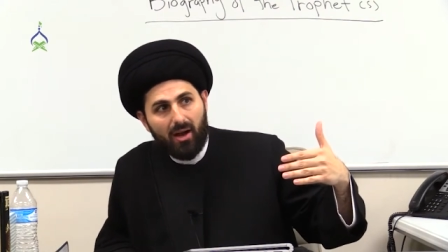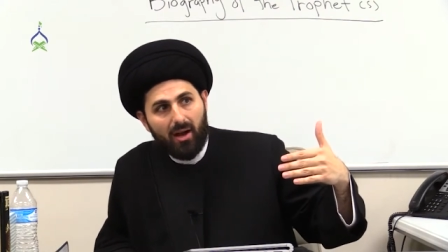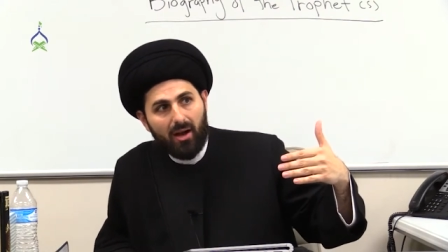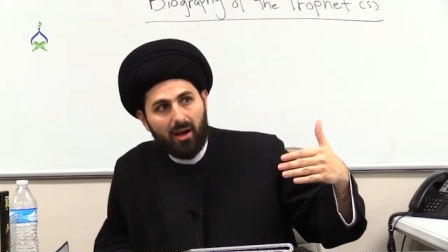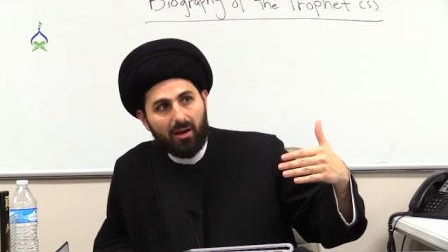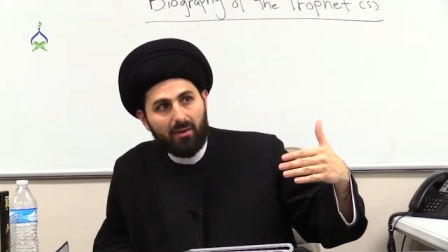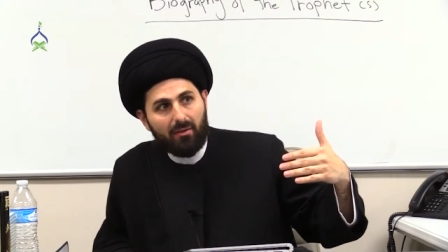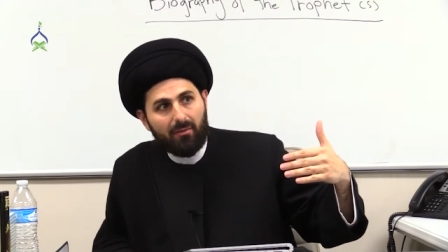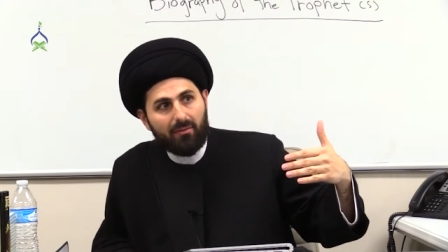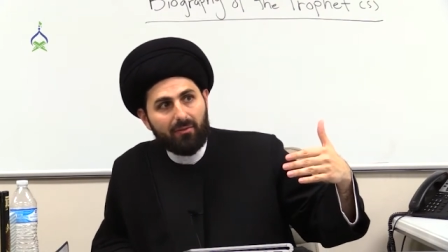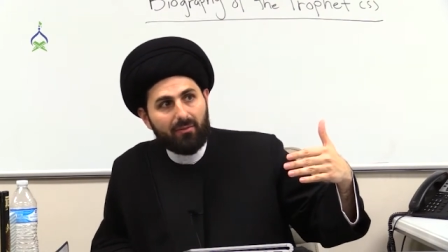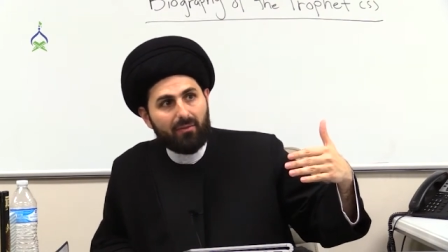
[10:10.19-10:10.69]

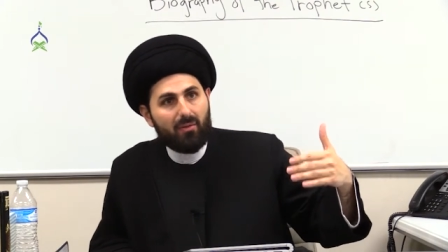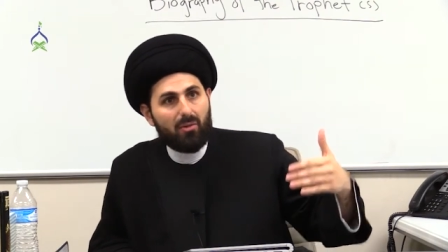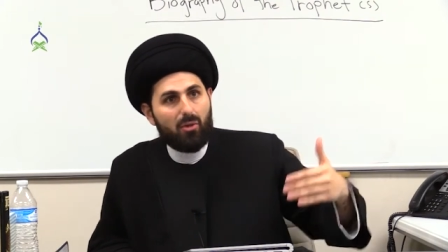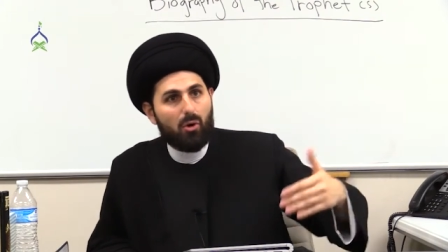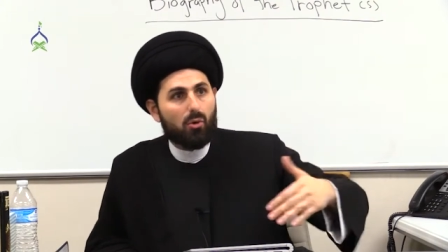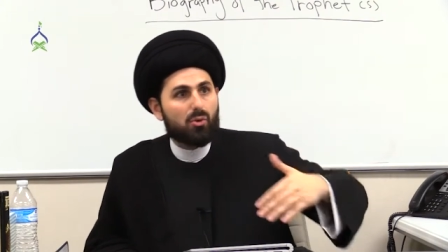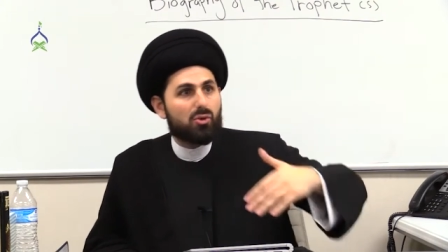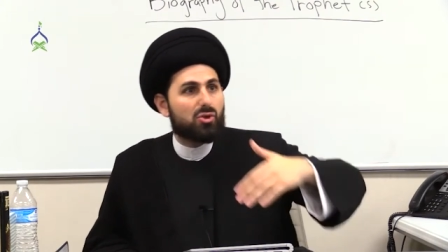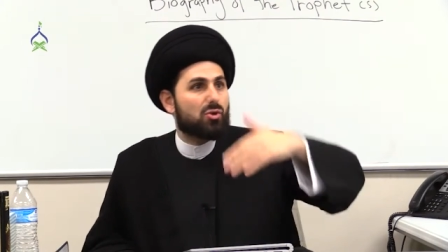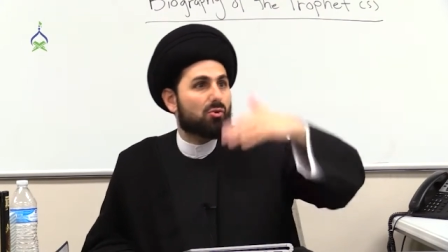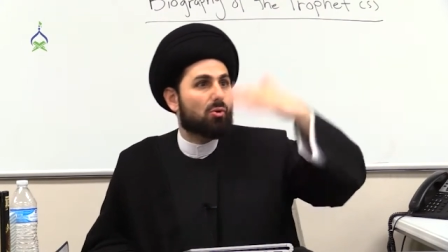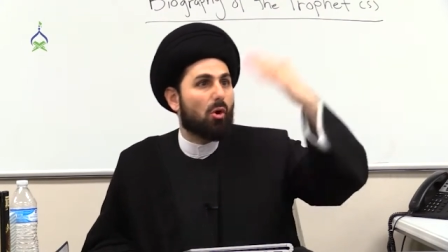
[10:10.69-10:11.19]
of
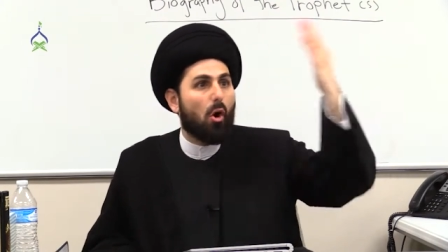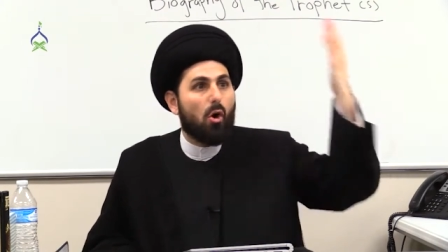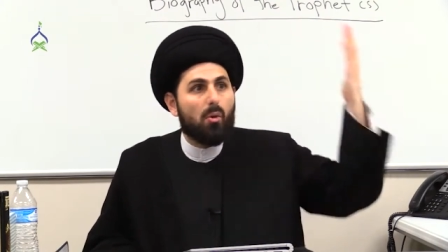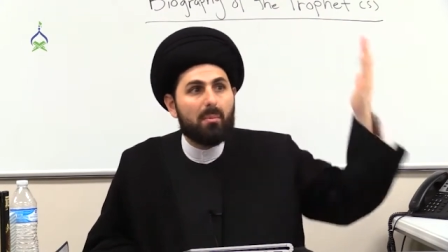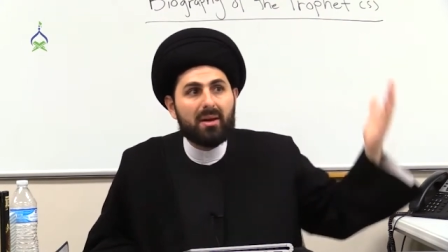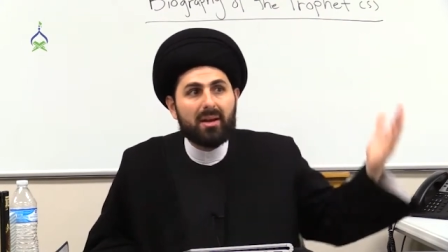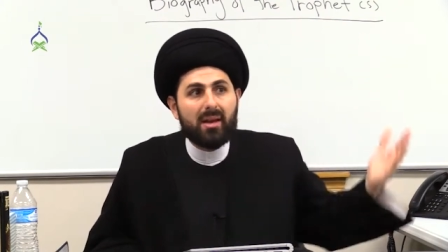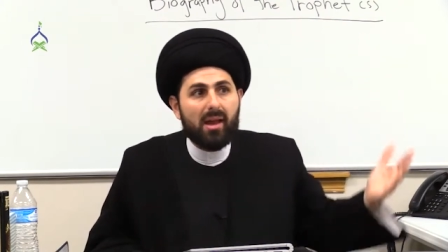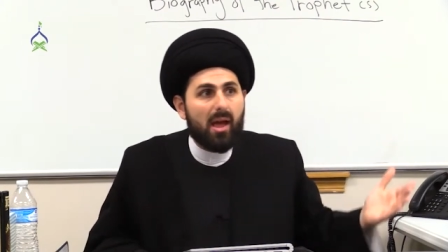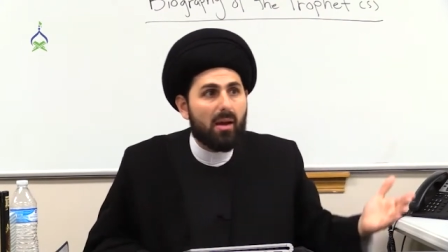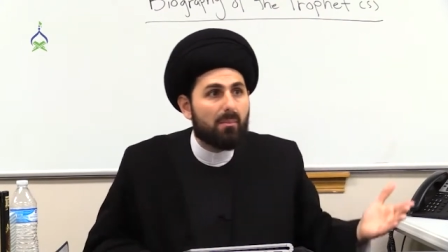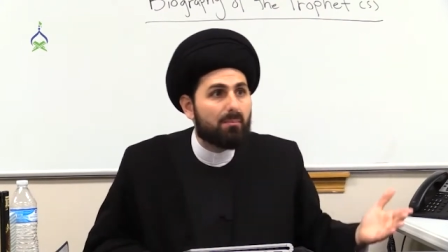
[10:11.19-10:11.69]
those
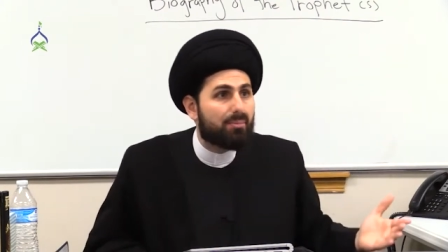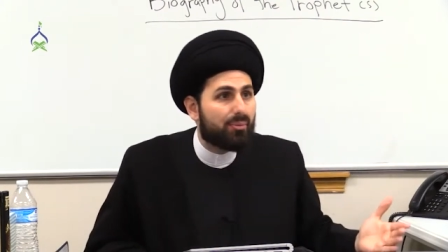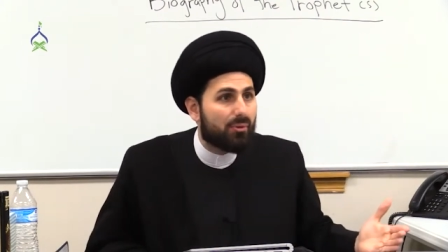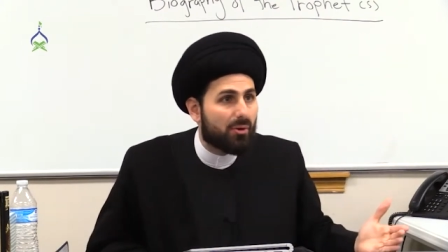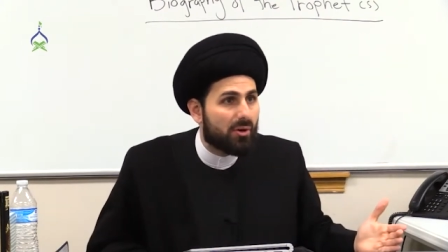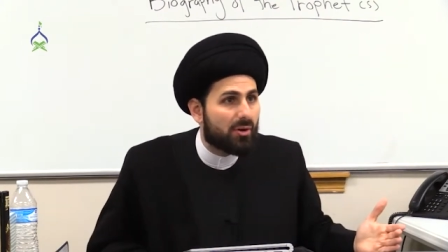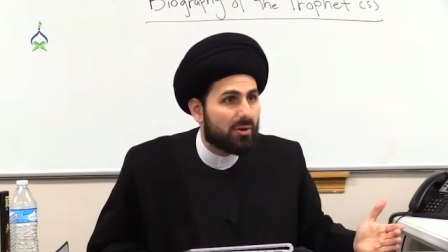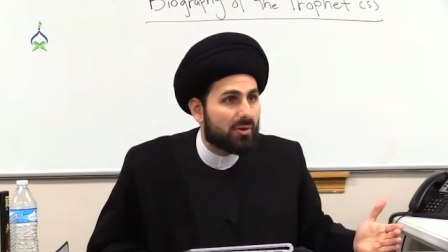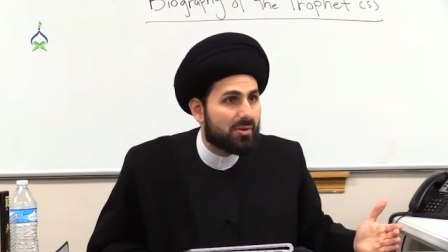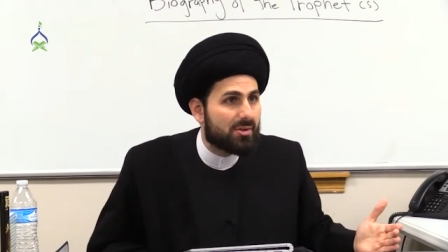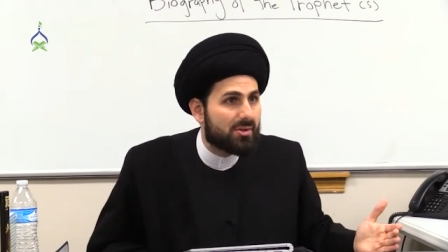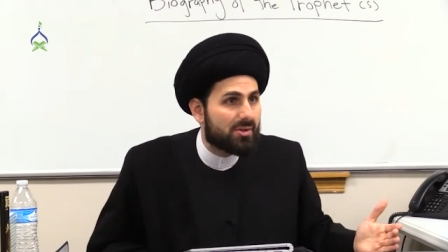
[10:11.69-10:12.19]
Roman
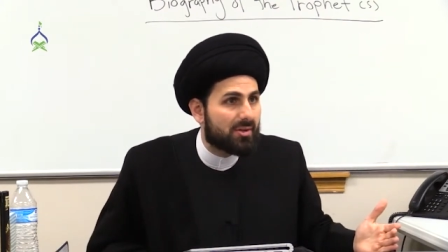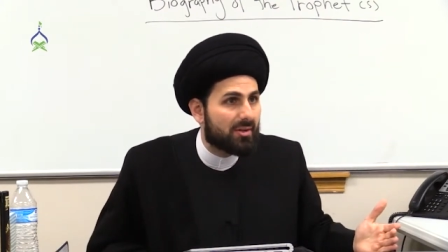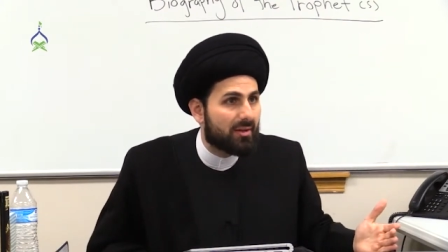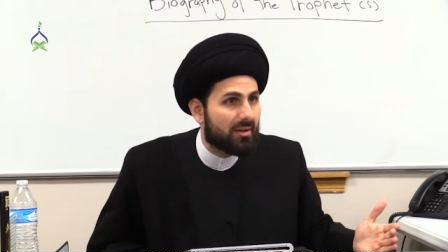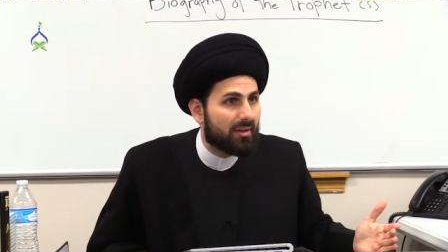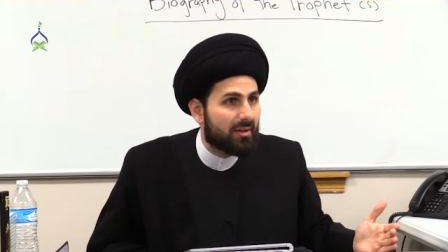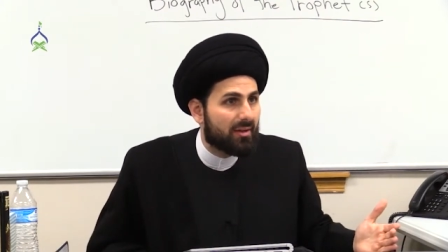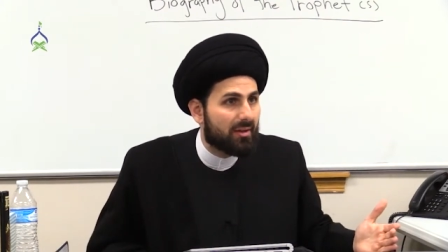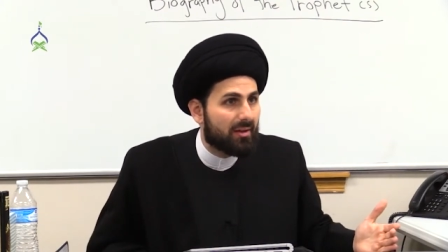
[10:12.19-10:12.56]
emperors,